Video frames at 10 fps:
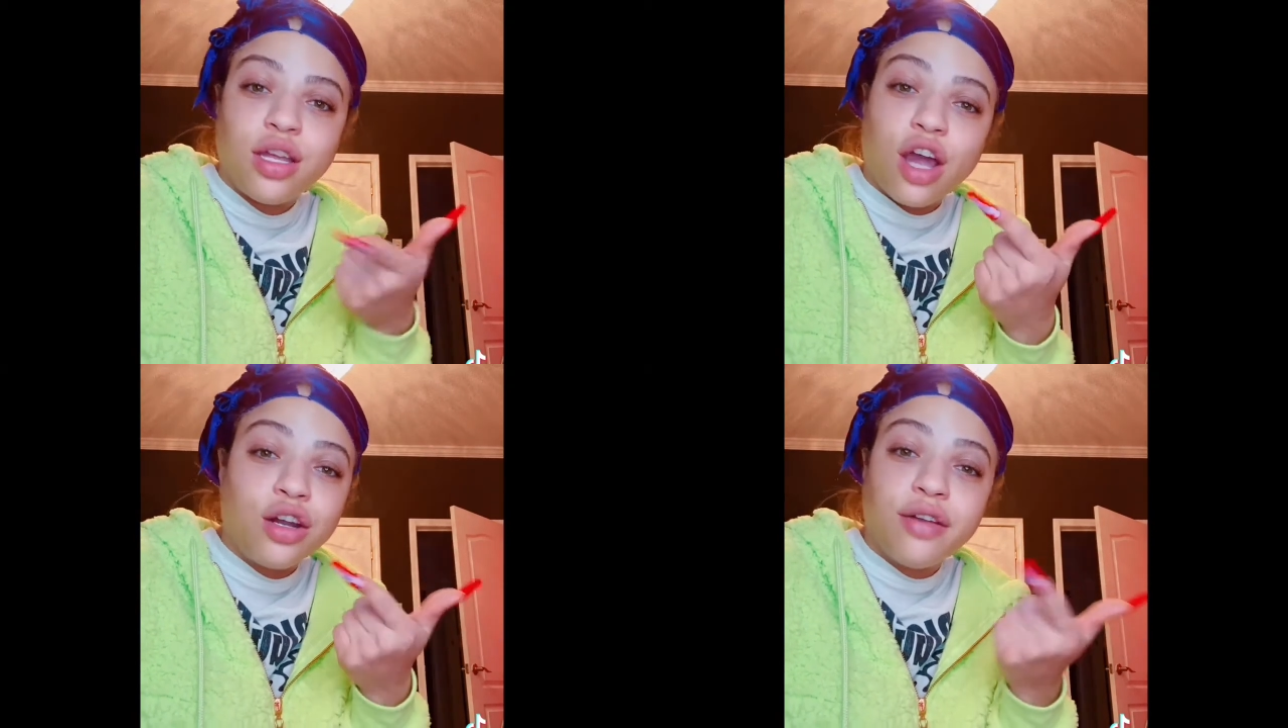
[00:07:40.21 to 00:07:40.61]

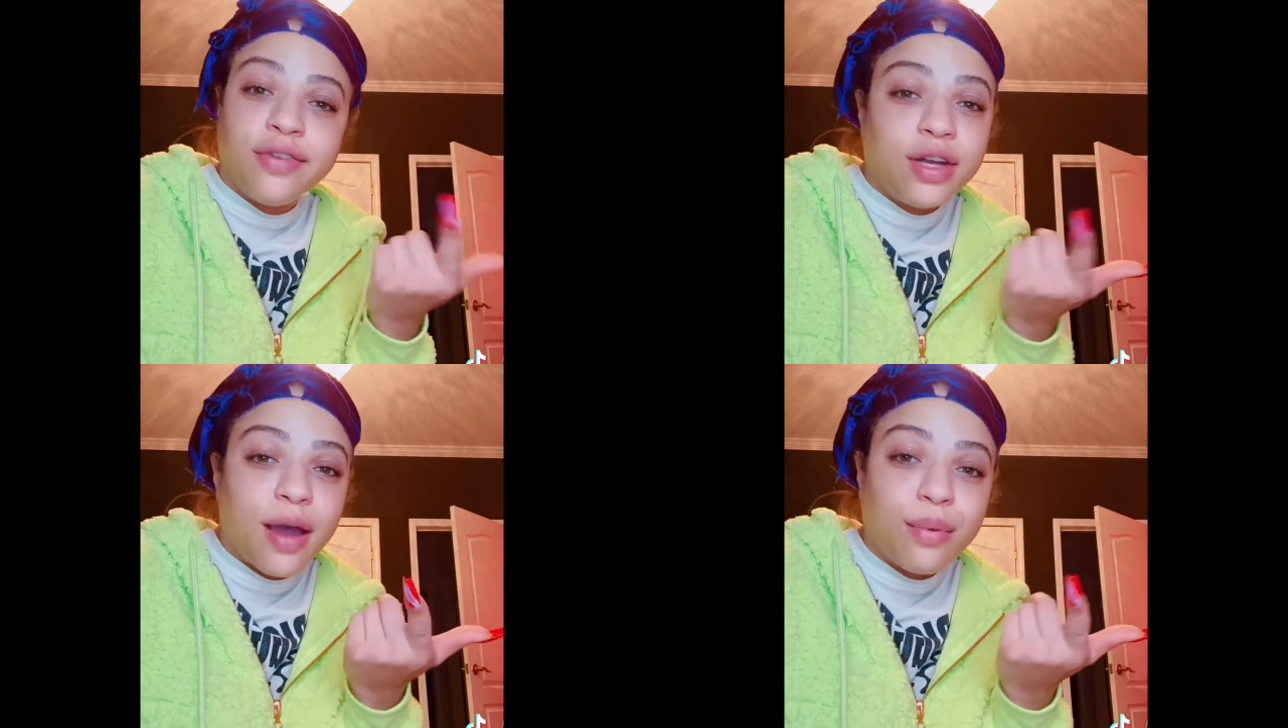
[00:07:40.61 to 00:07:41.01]
Y'all know the
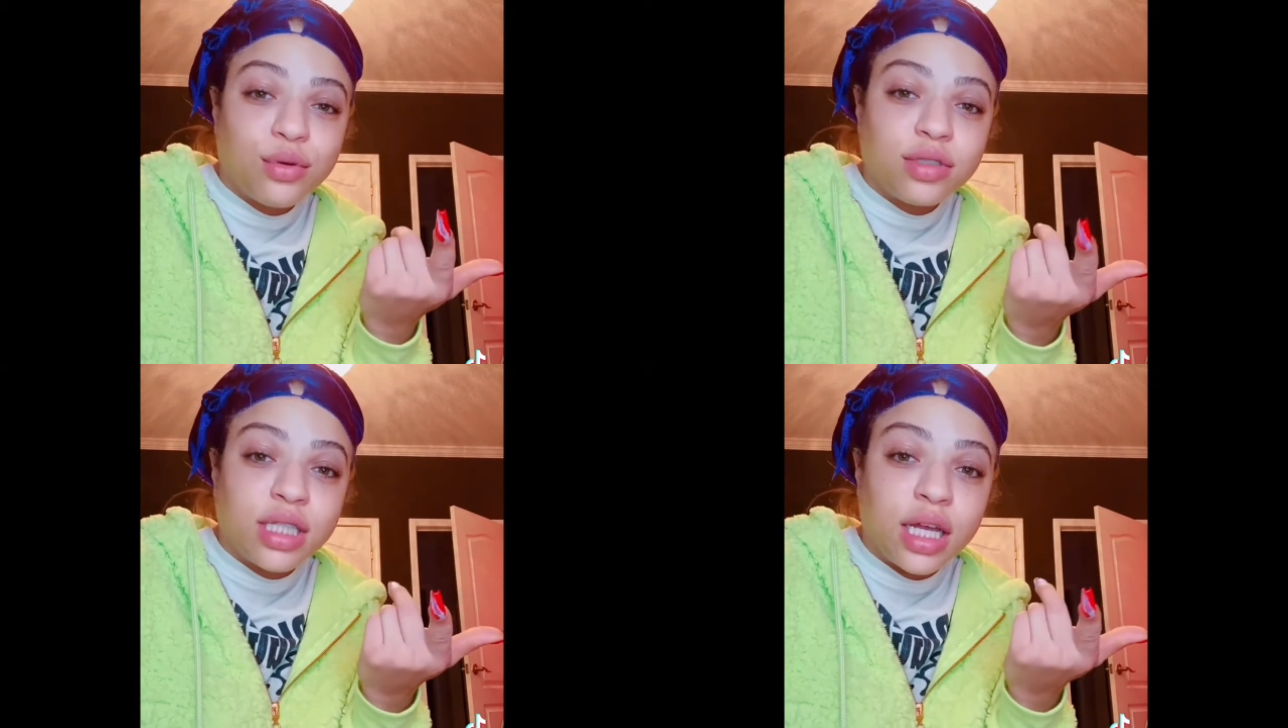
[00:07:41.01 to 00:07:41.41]
video I
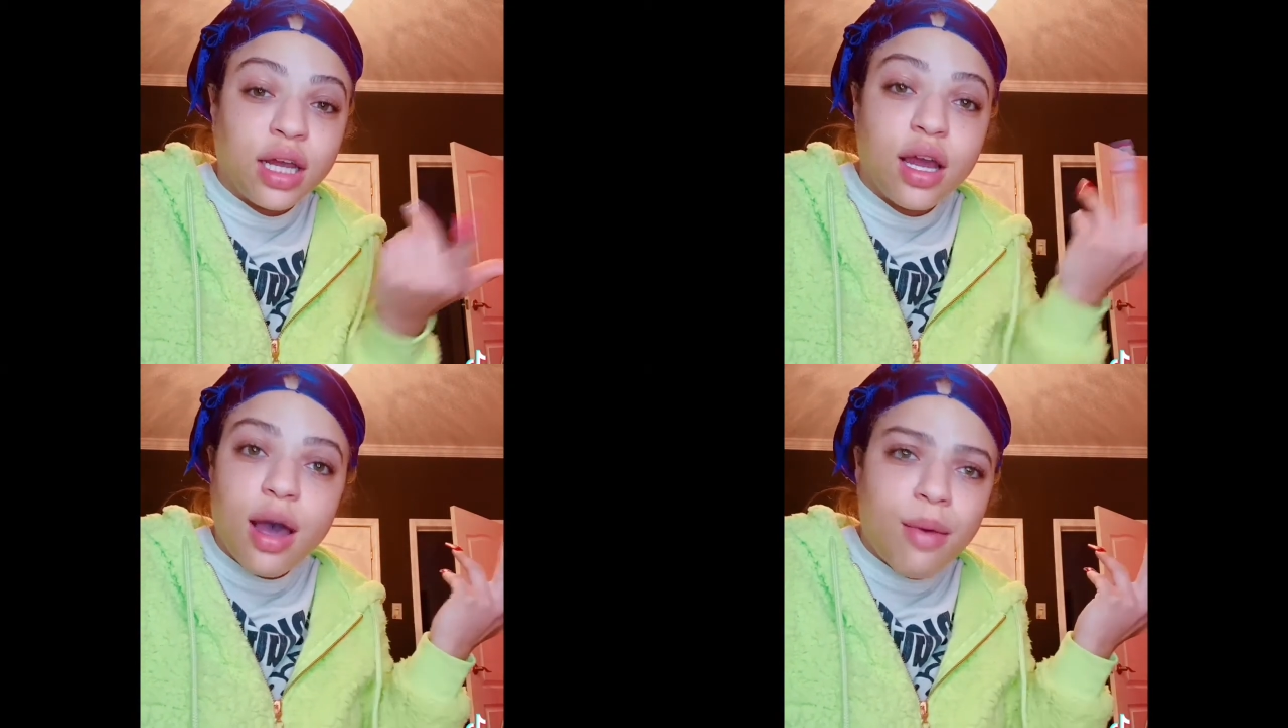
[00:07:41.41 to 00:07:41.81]
posted
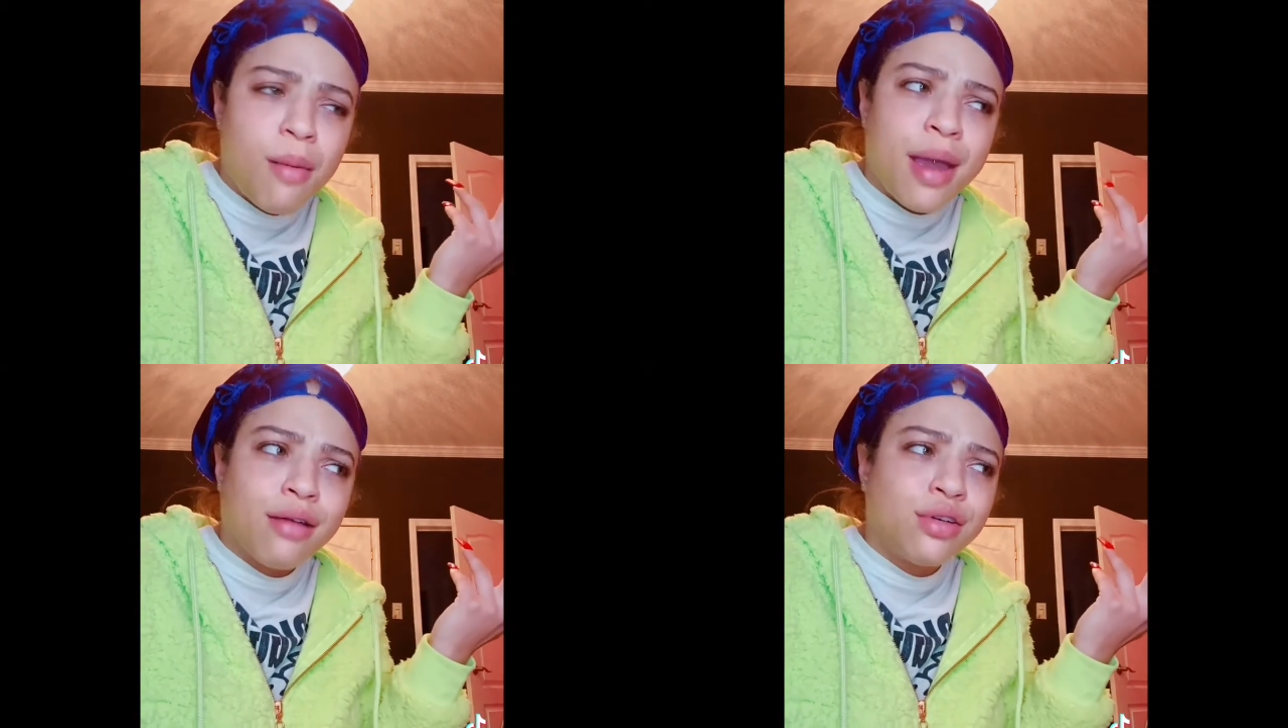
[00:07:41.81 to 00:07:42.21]
about
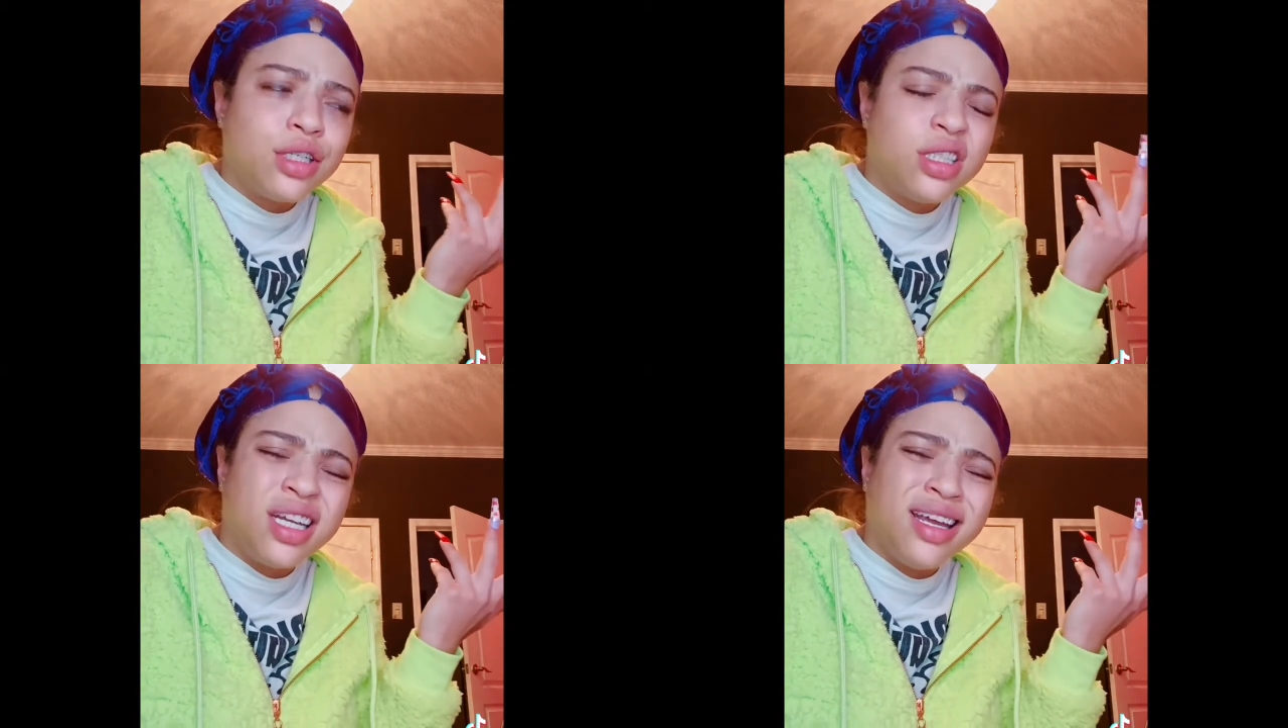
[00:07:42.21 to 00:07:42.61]
macaroni
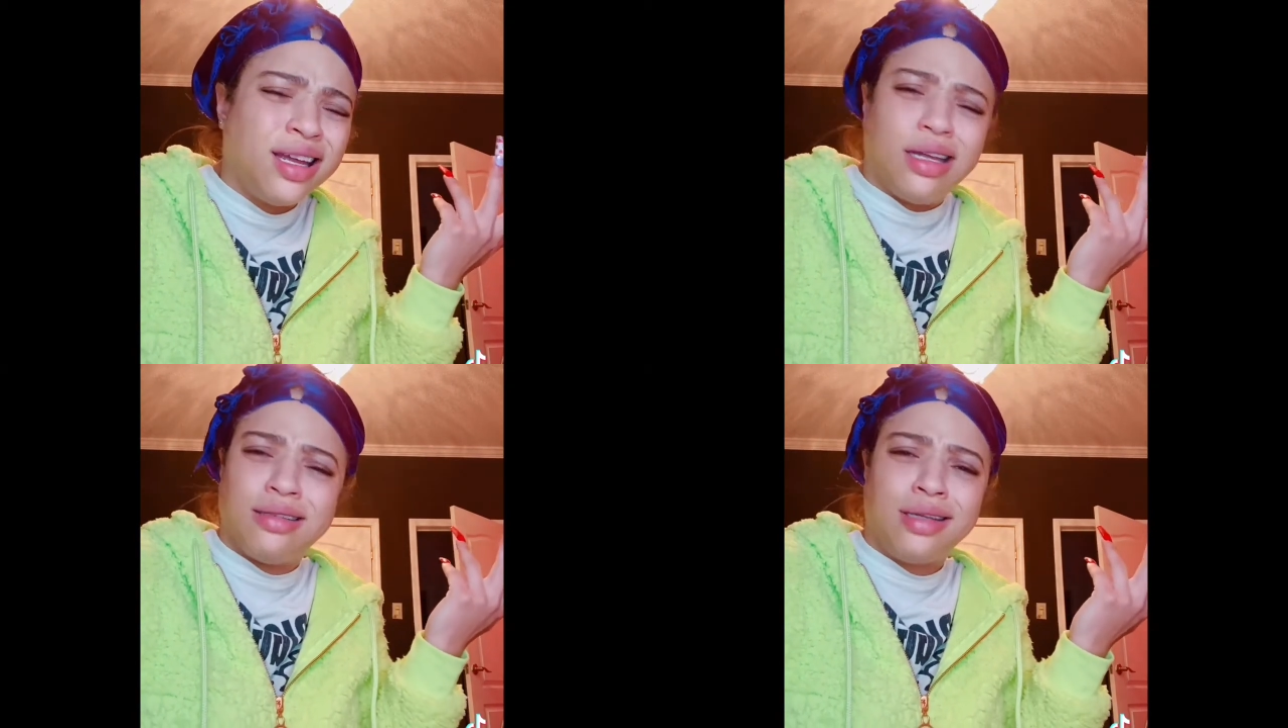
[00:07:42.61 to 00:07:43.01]
and
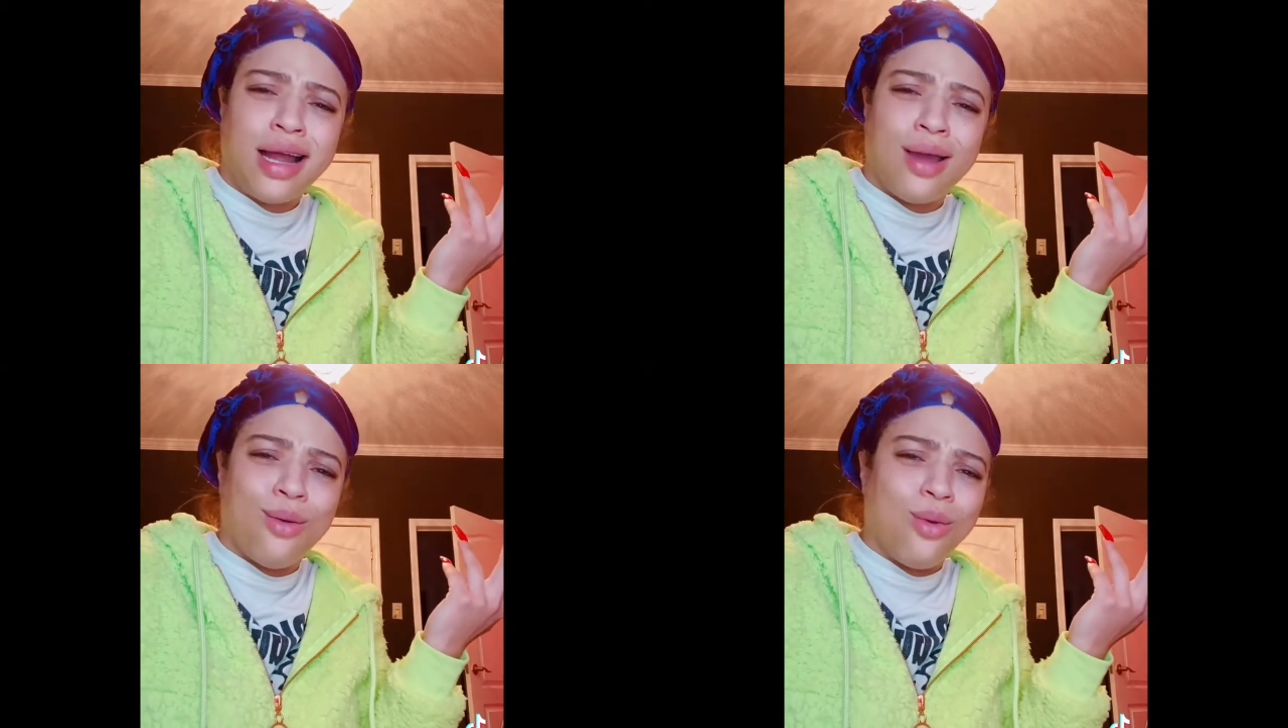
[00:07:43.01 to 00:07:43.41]
cheese?
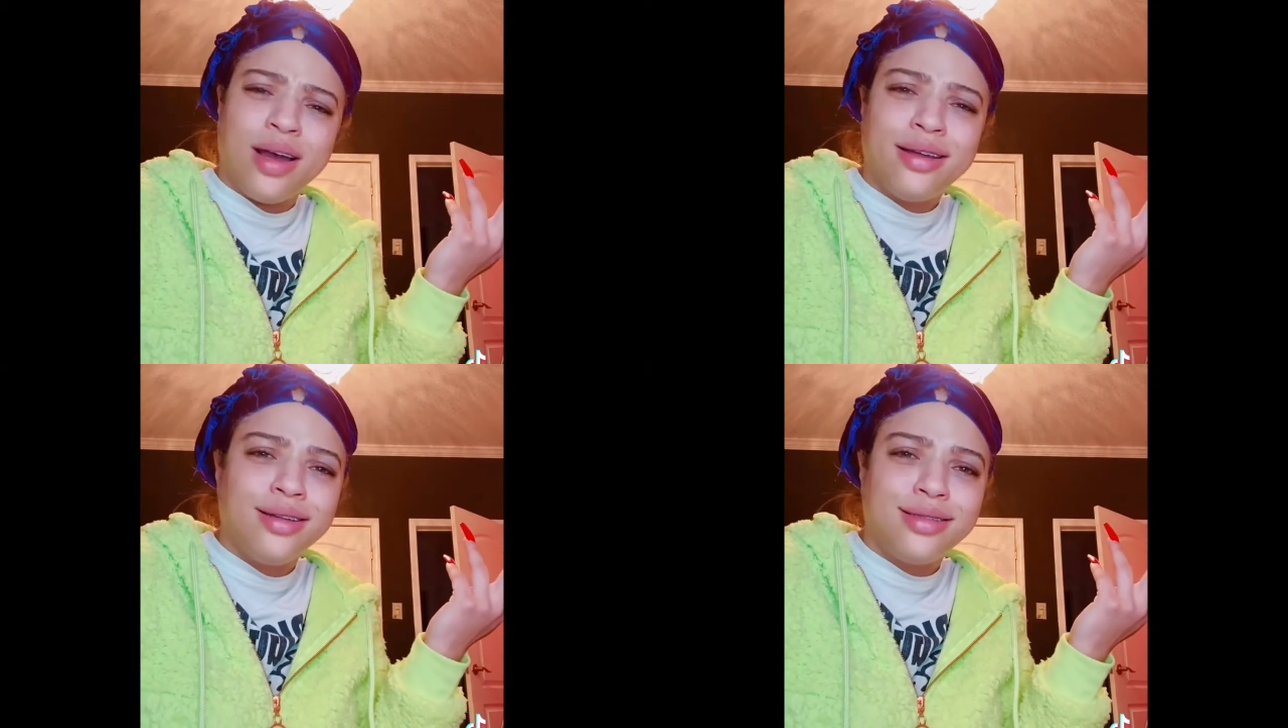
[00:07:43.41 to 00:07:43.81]
Like,
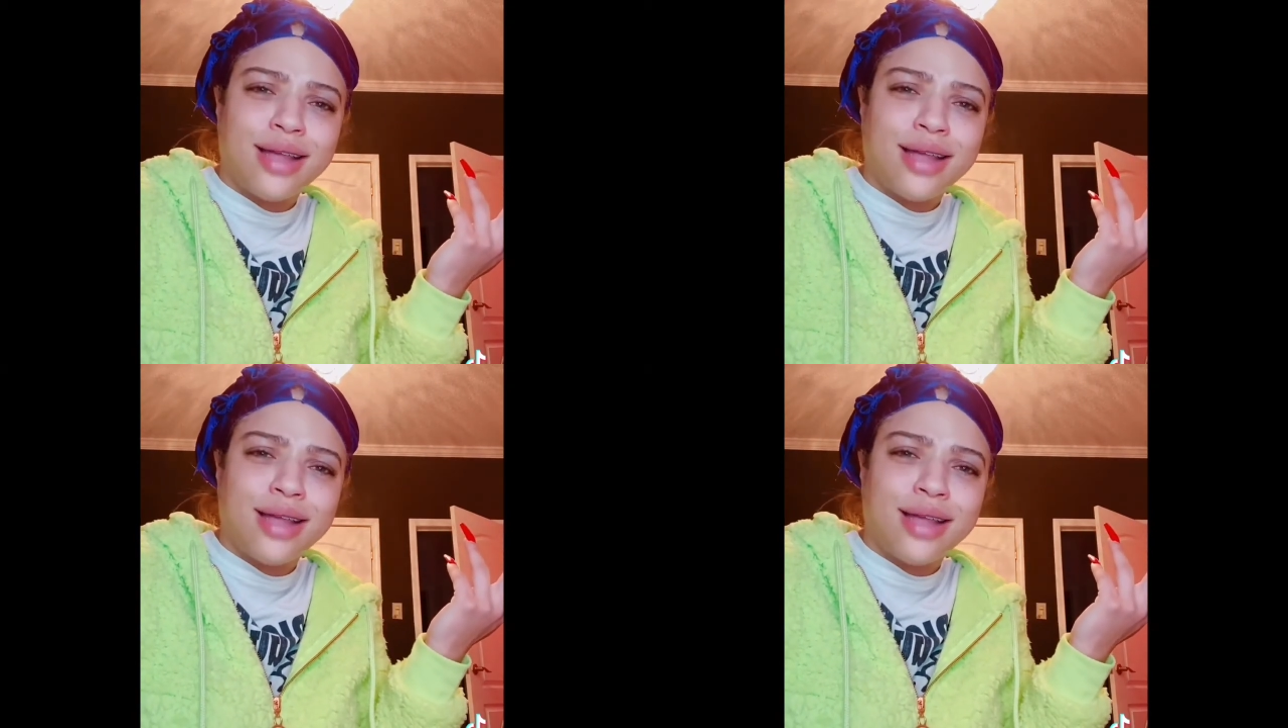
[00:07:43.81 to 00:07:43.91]
what?